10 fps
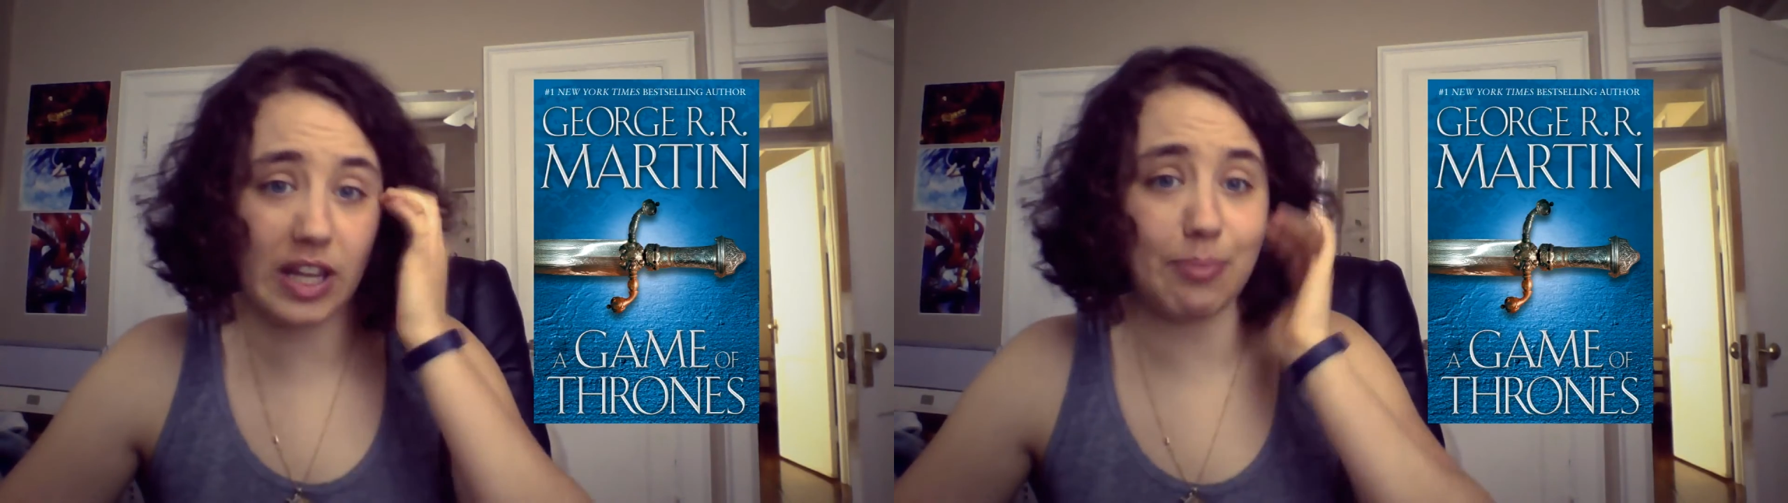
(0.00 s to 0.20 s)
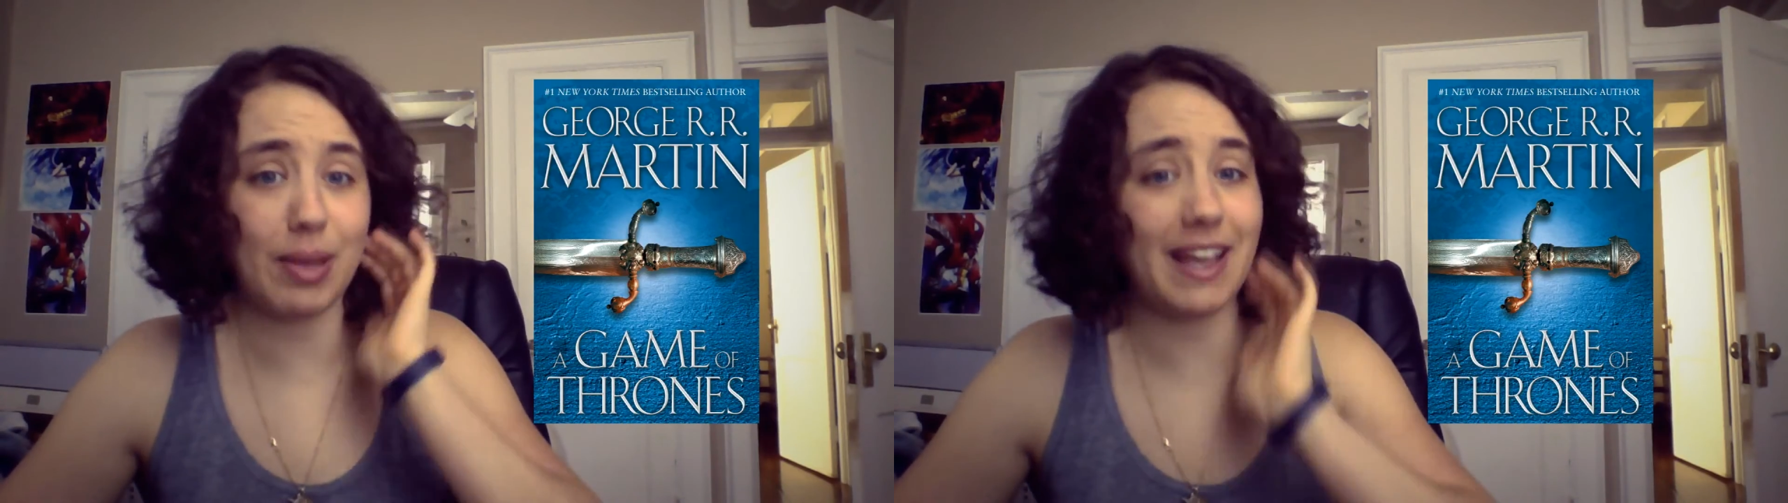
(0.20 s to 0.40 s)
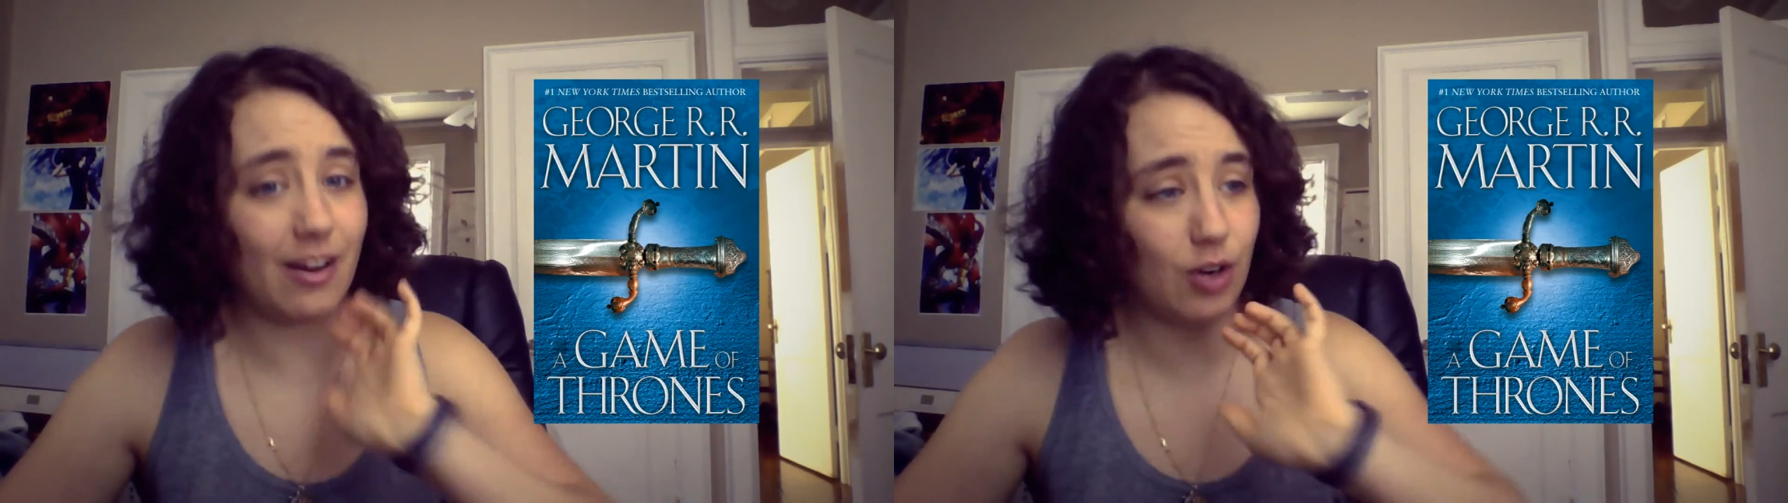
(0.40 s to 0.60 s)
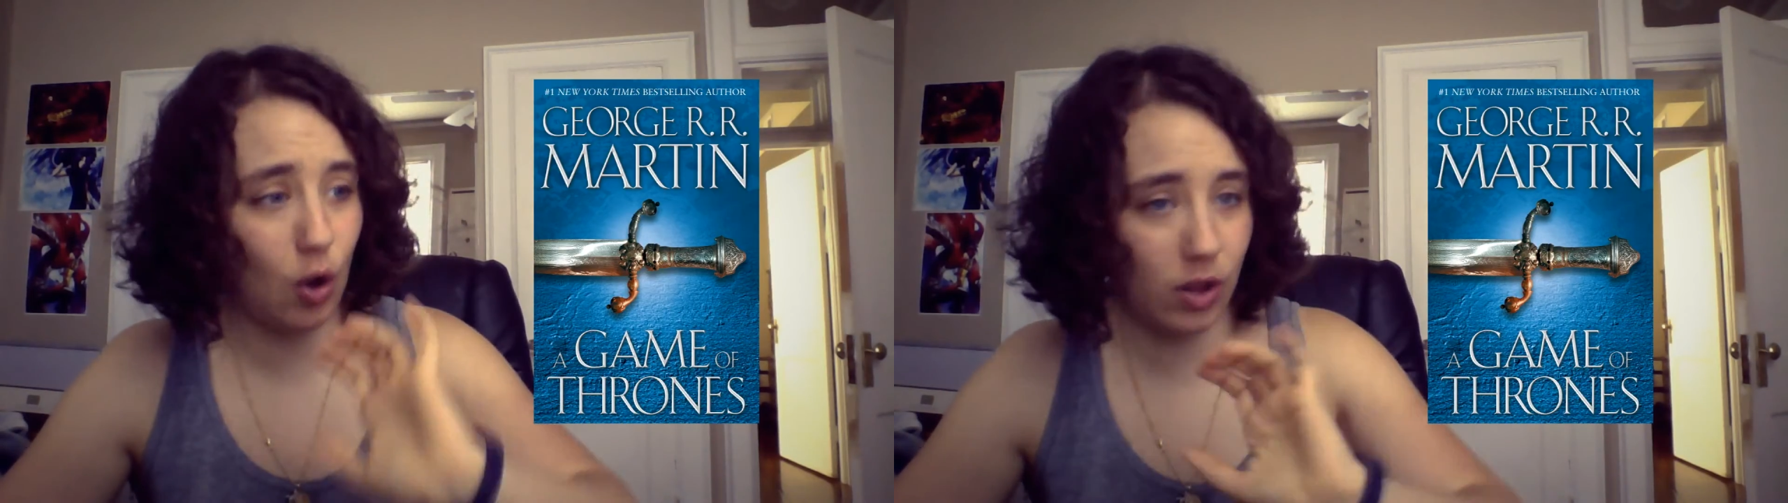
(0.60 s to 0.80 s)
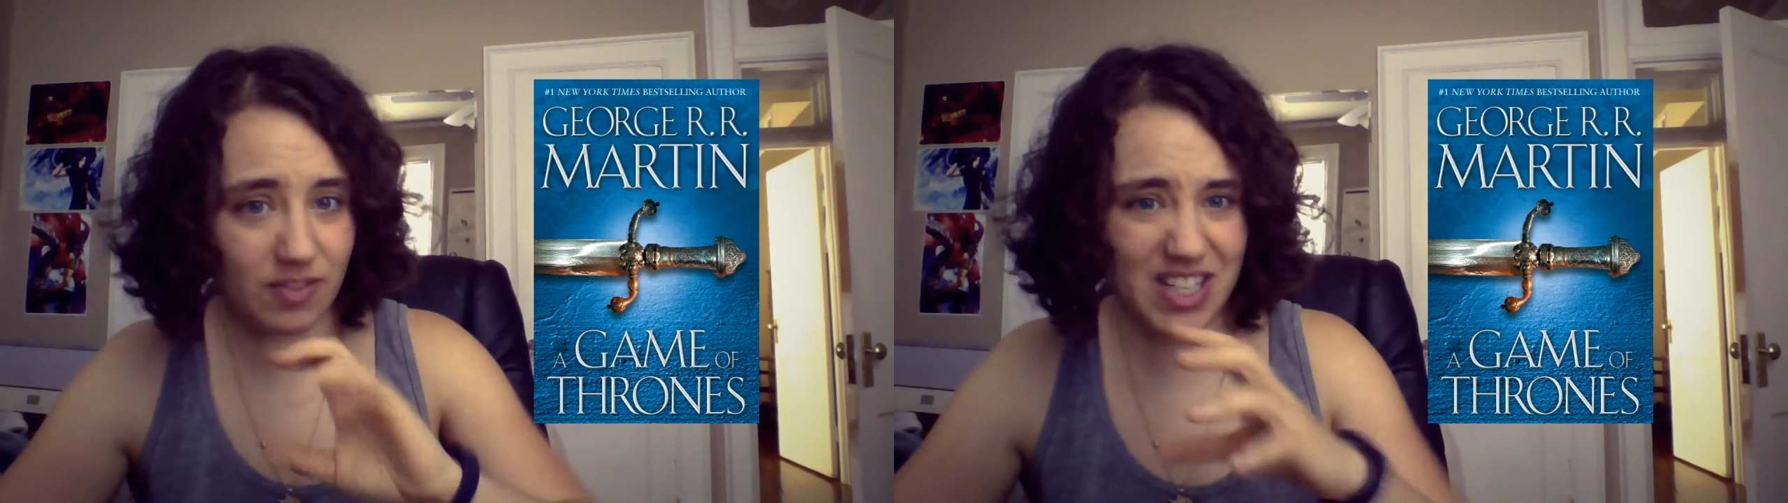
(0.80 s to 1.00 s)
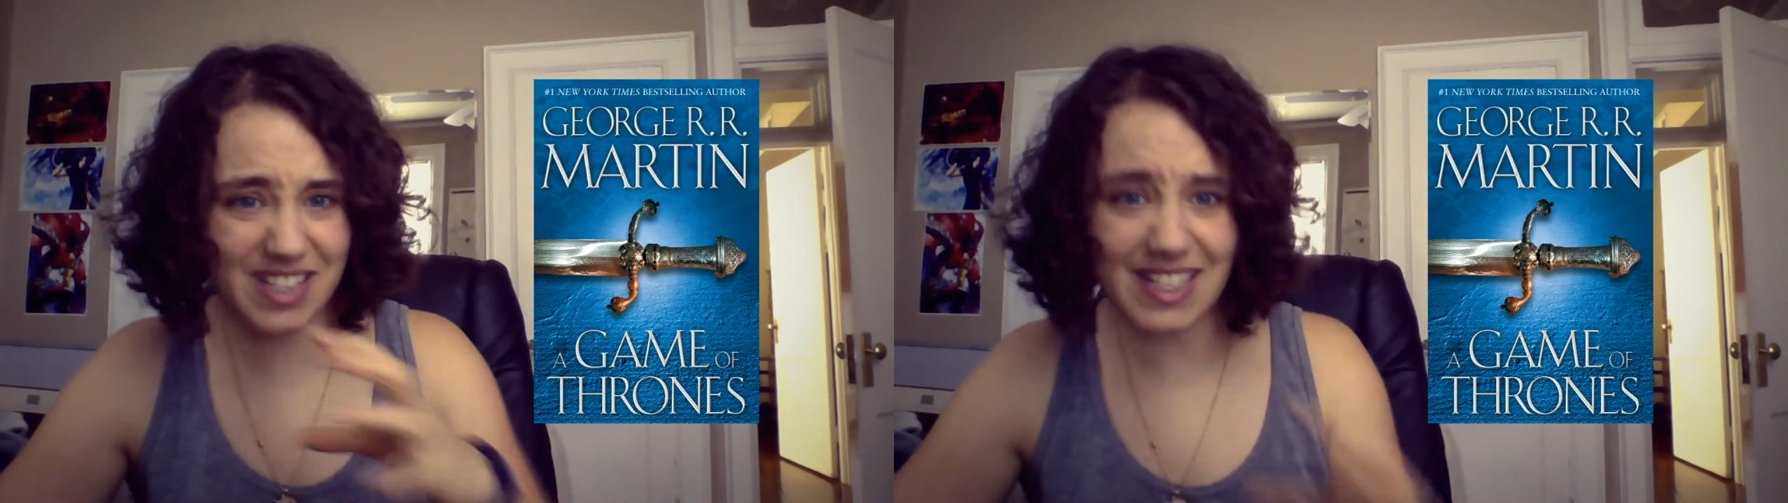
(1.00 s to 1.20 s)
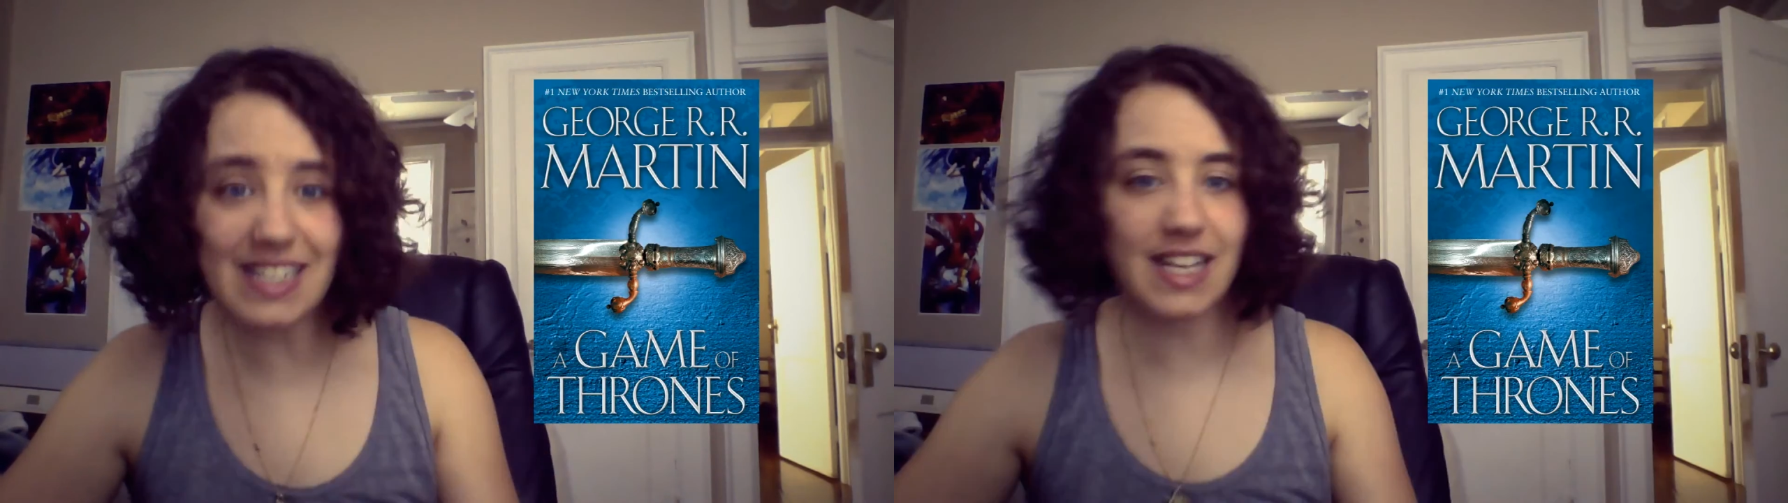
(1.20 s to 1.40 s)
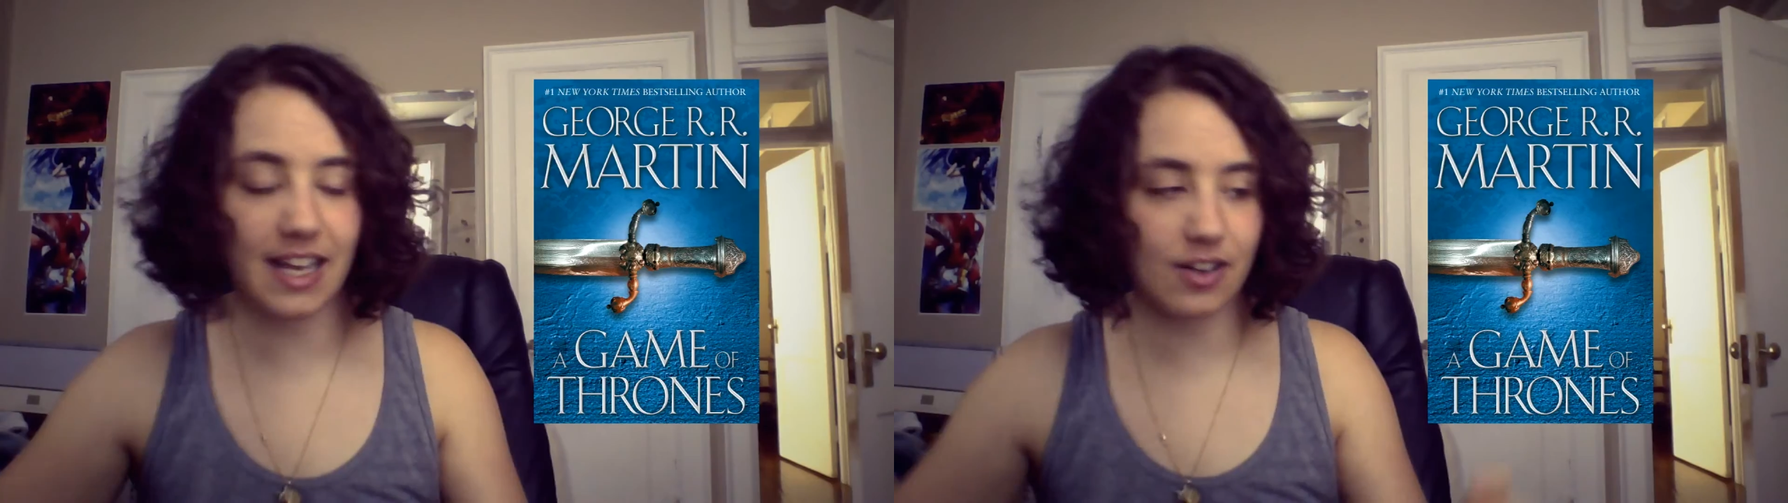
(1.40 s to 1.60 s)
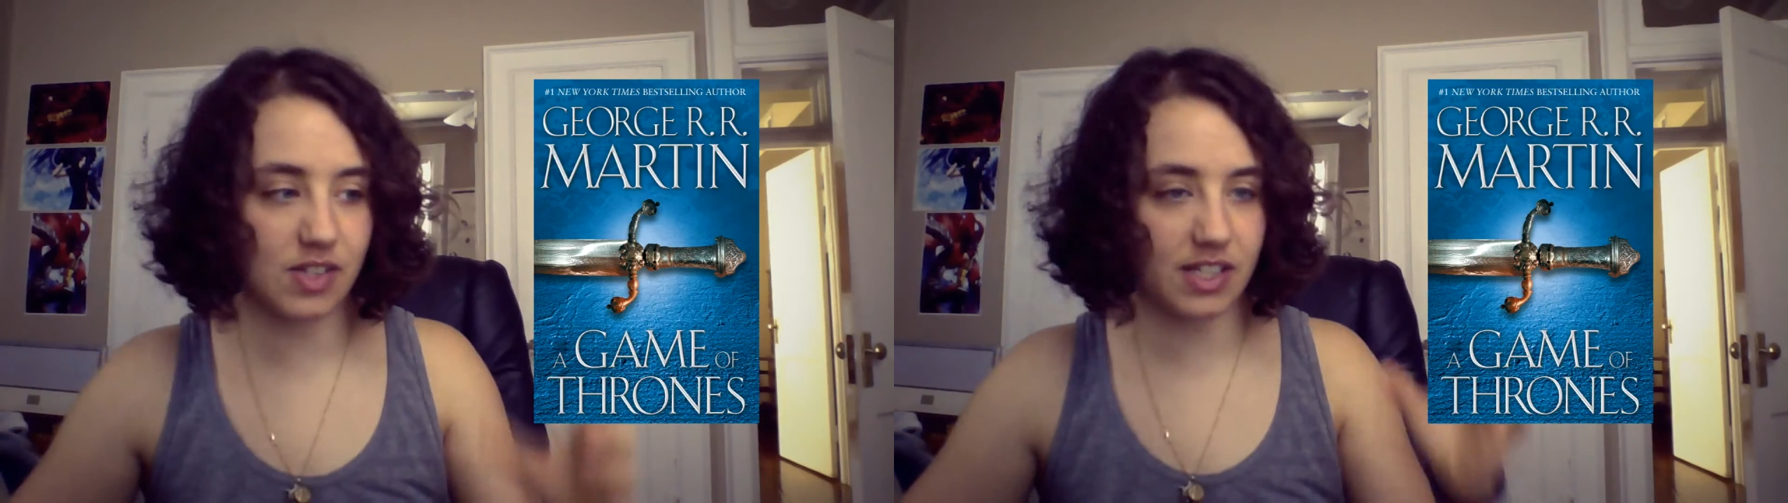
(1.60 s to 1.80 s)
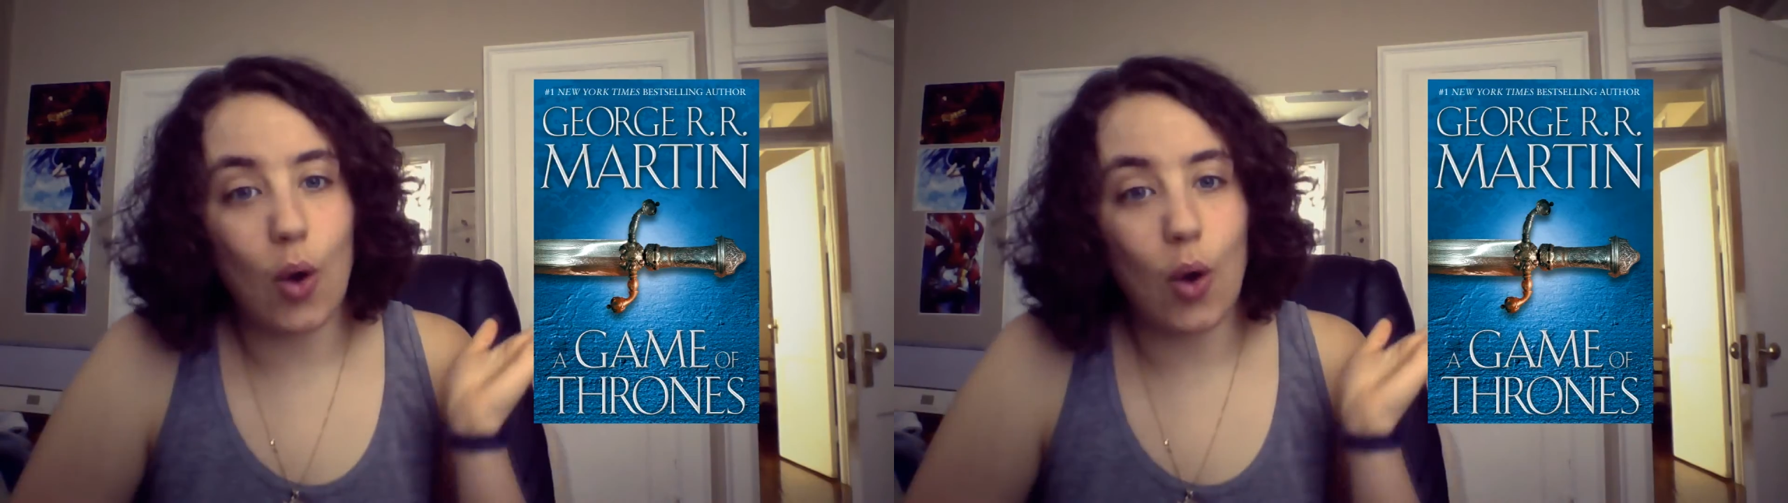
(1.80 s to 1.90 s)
They pick out all of these details.